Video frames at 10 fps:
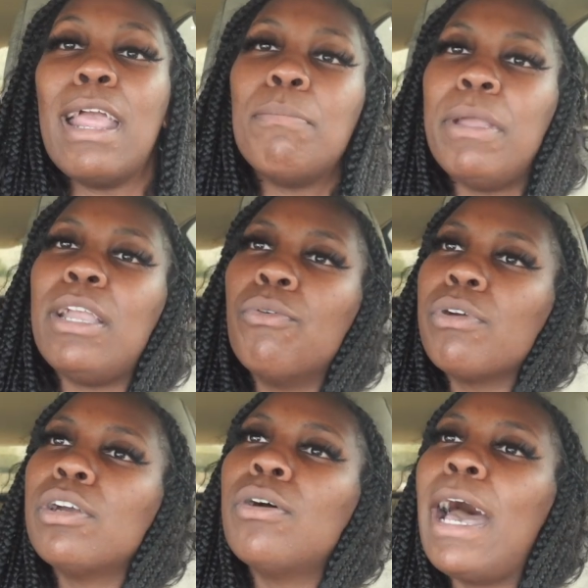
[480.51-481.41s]
that big
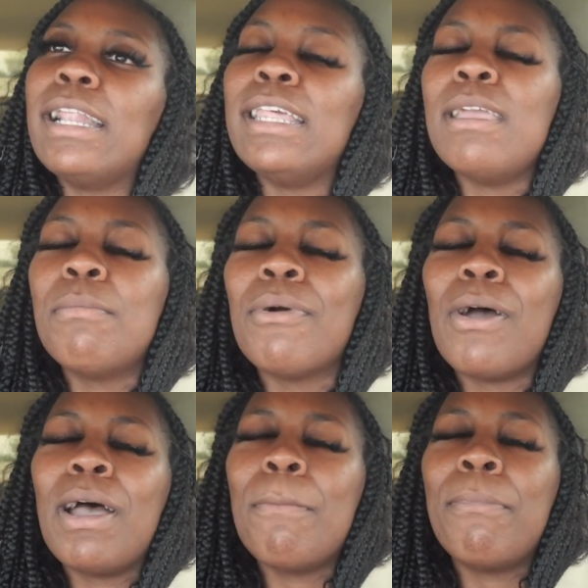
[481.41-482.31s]
grill i did
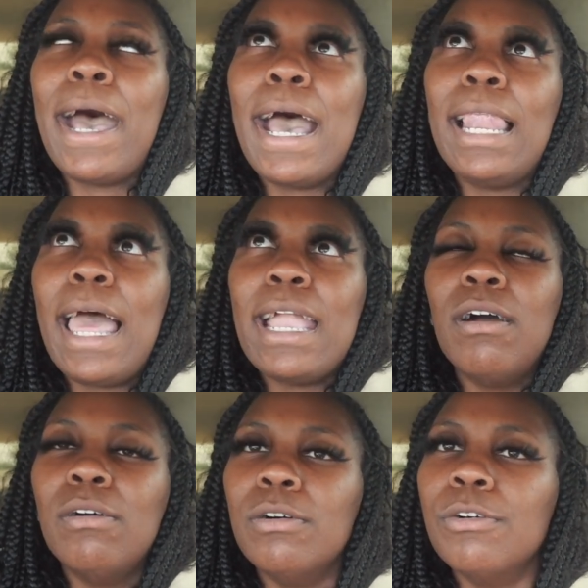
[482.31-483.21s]
brought, buy like
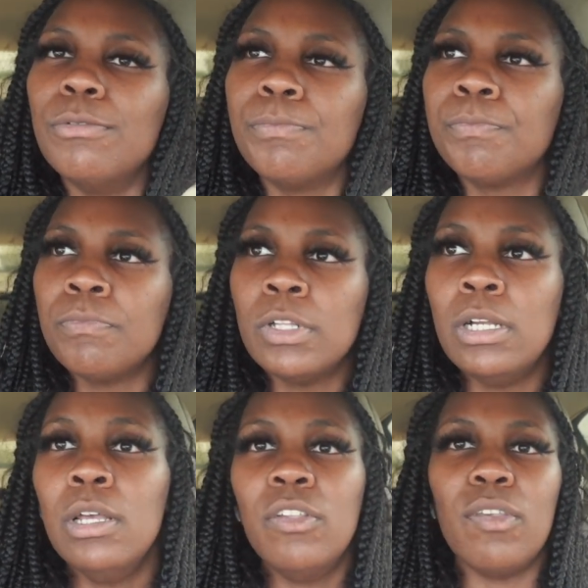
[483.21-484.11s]
um
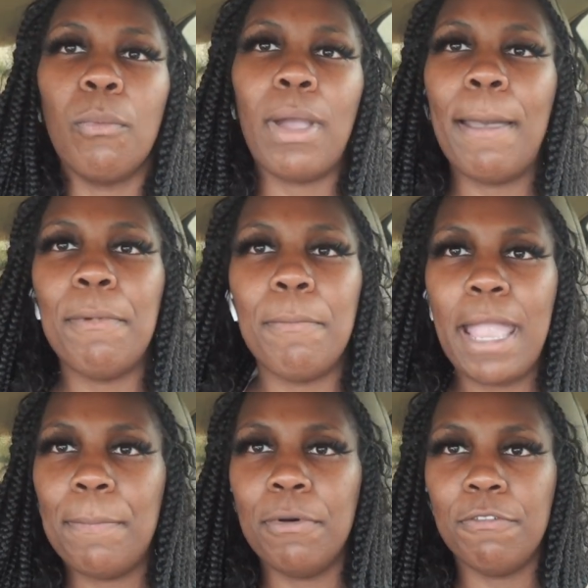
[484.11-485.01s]
some wrapping
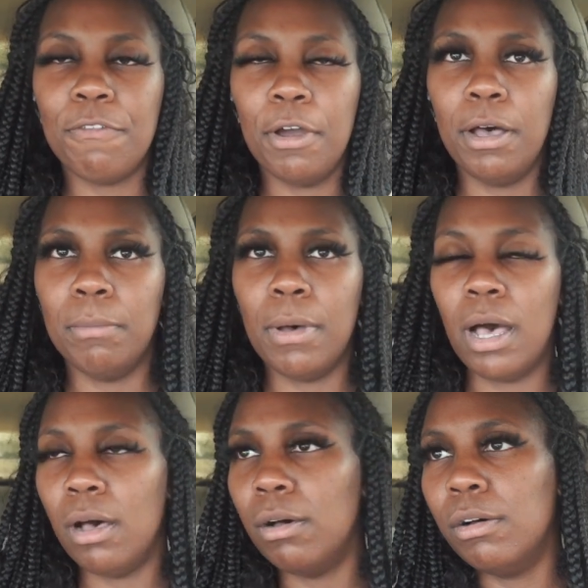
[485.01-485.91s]
paper from
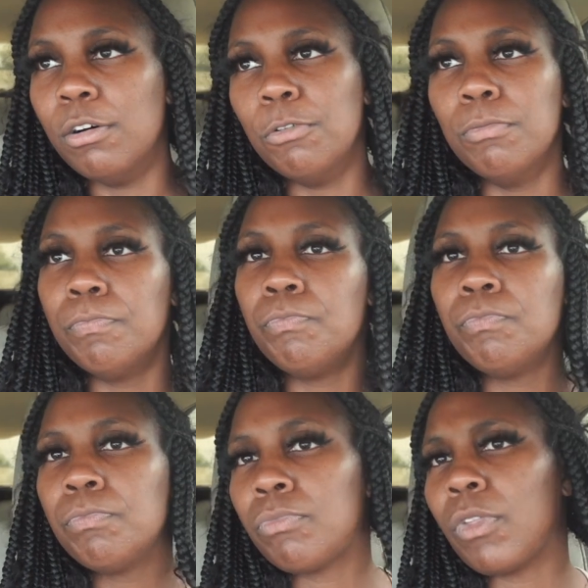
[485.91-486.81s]
um
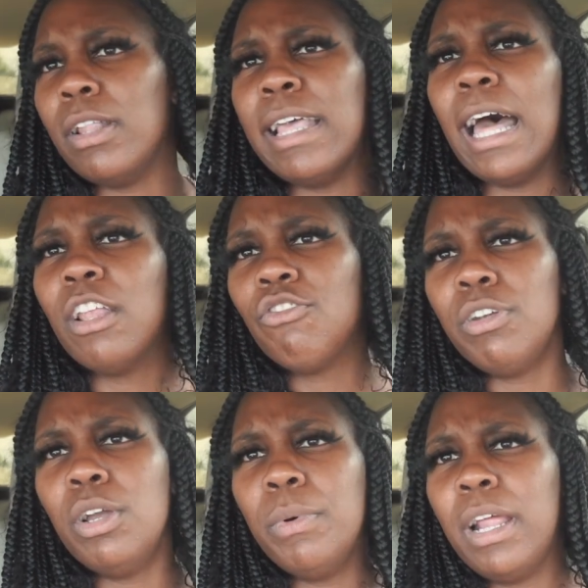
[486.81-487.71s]
dollar
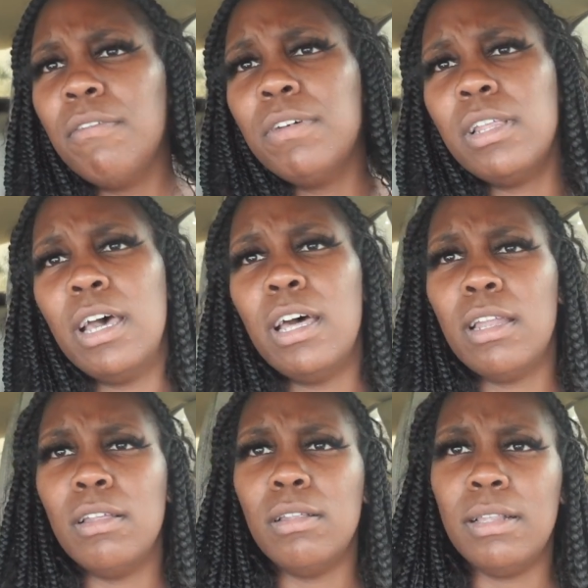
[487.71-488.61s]
tree or whatever the
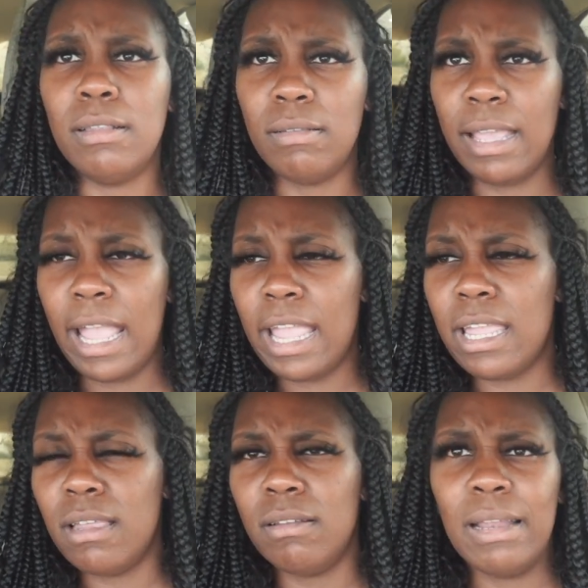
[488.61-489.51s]
other
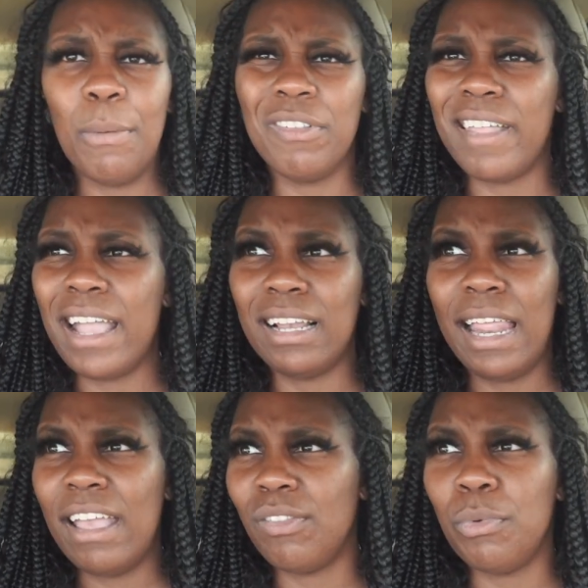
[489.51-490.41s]
day that was like
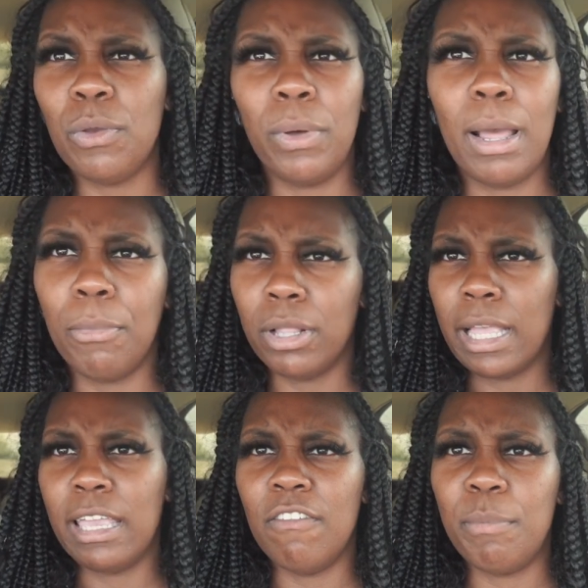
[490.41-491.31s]
last week when i bought
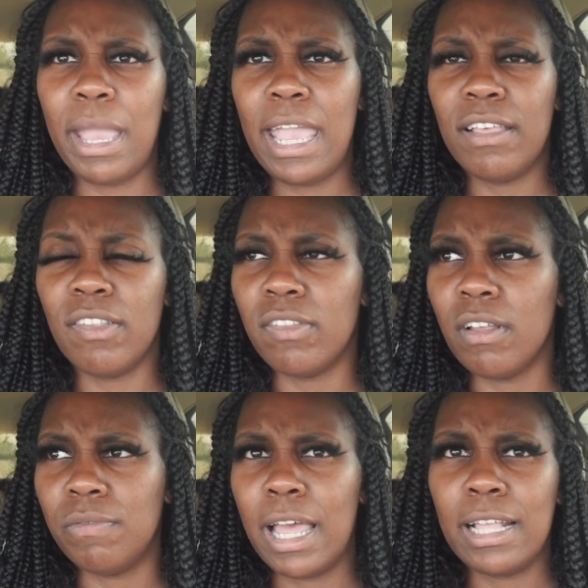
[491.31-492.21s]
the gift bags and
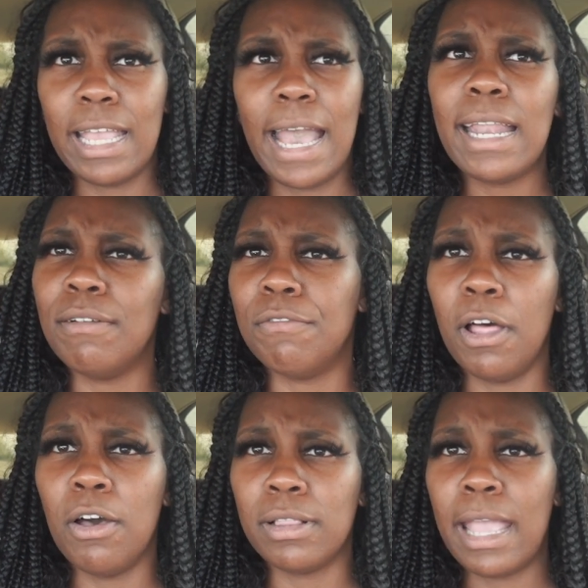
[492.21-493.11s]
stuff like that i didn't
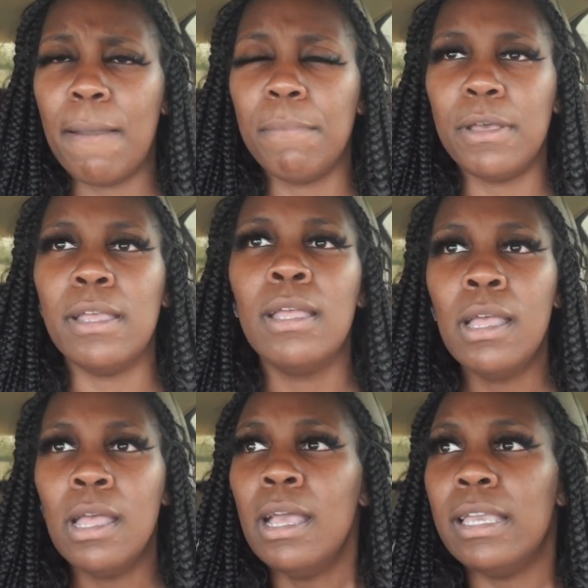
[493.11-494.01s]
vlog that but
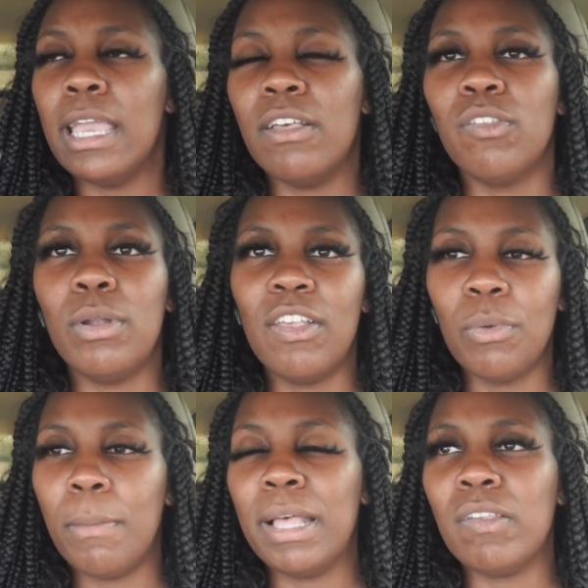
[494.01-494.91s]
yeah so that's
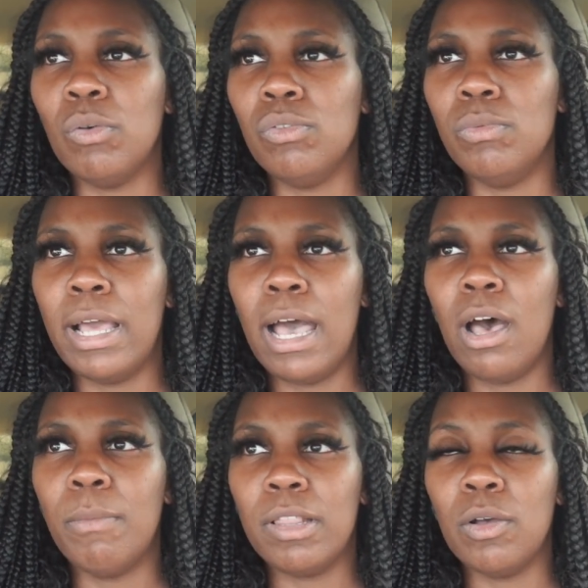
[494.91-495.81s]
what i'm about to go do
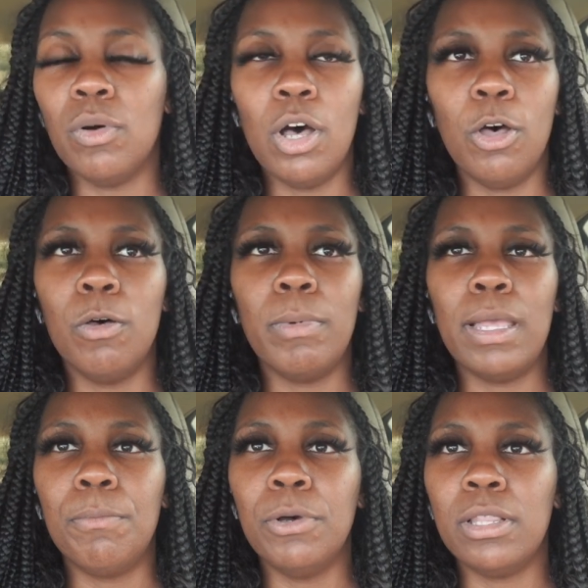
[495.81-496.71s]
now i'm about to go home
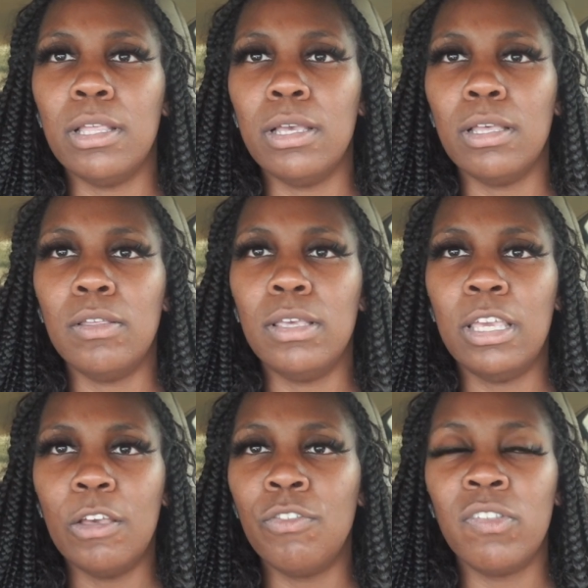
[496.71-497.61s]
and put the
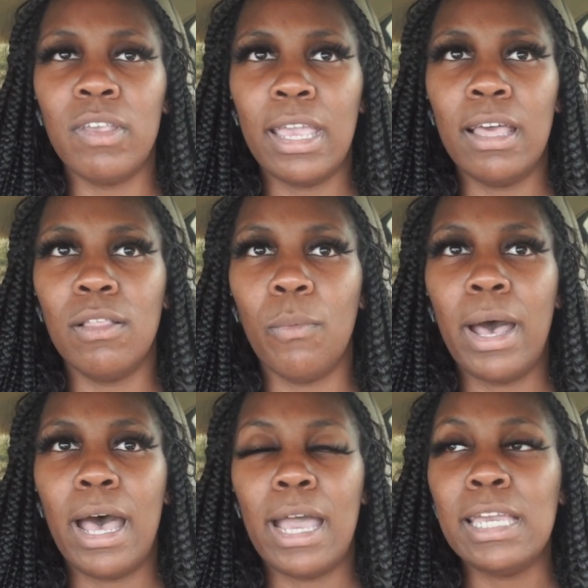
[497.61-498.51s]
gifts together
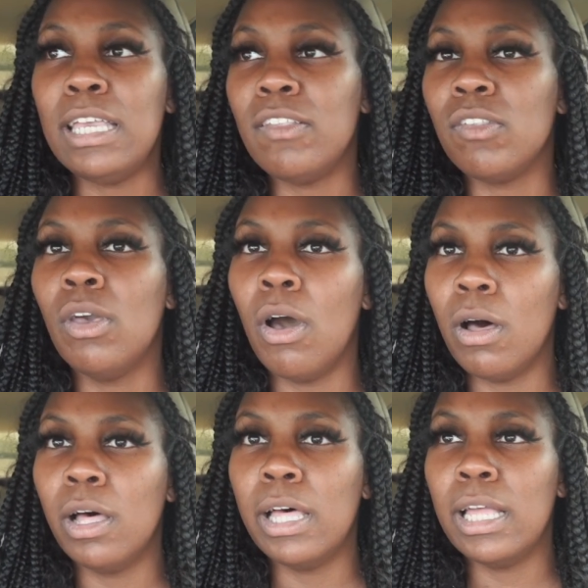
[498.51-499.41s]
while he's
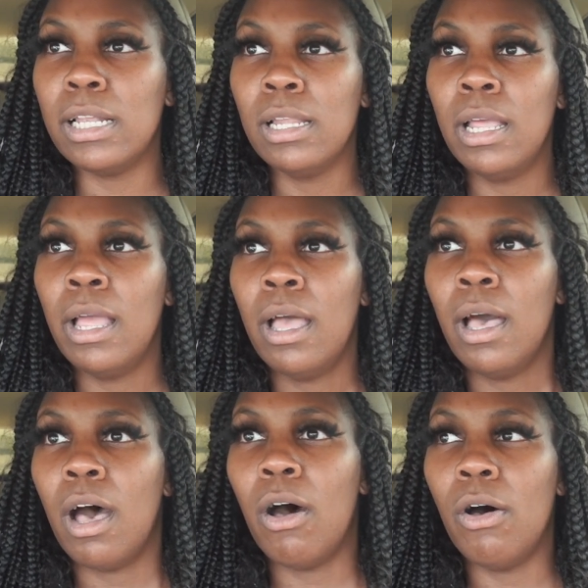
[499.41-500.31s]
gone
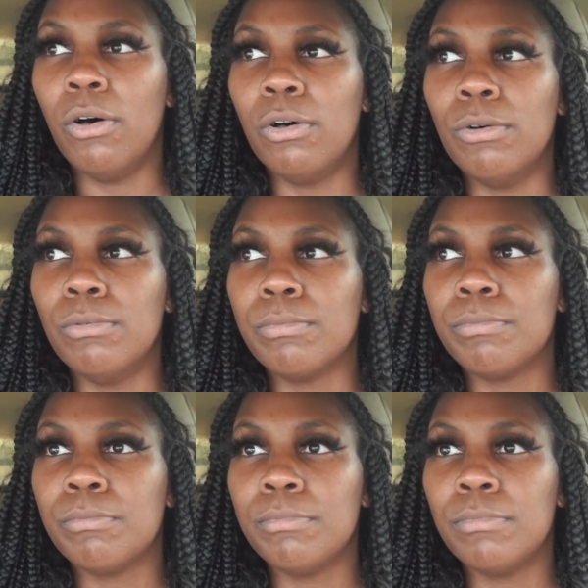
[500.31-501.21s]

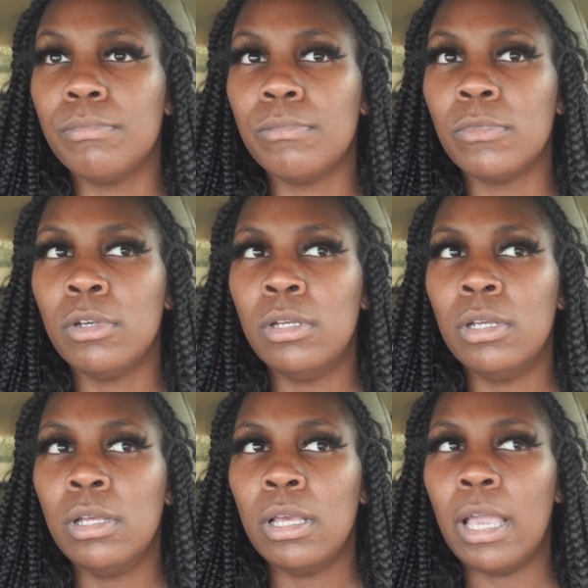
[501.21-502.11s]
um
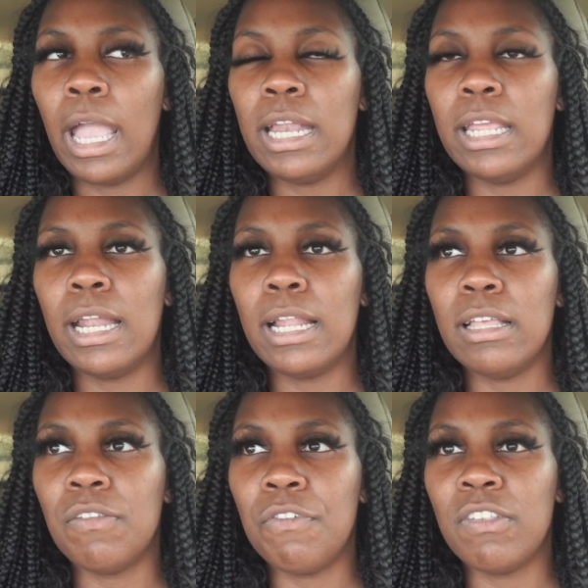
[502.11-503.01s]
and then I
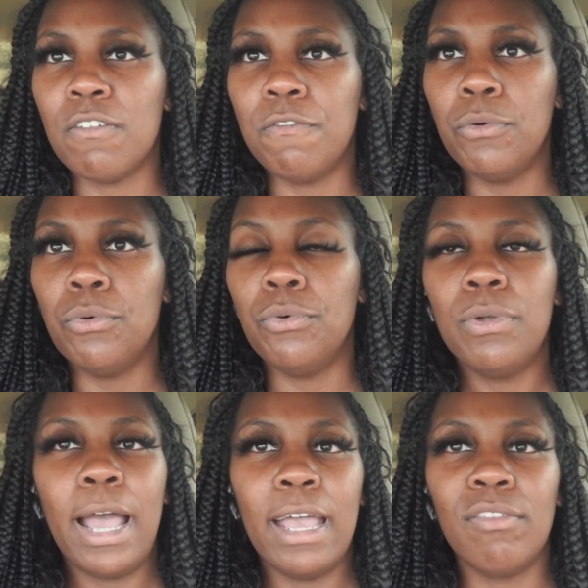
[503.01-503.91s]
need to fix the
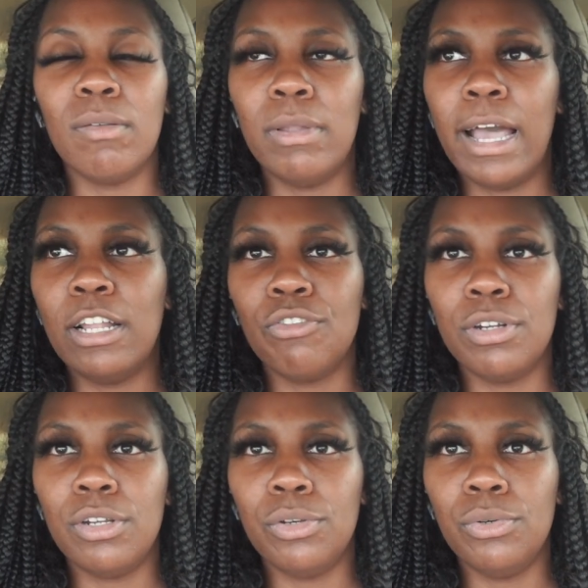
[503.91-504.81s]
food I have some laundry
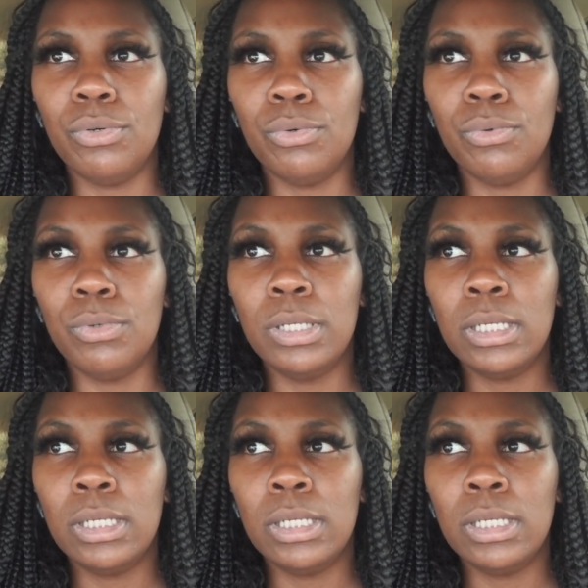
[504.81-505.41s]
to do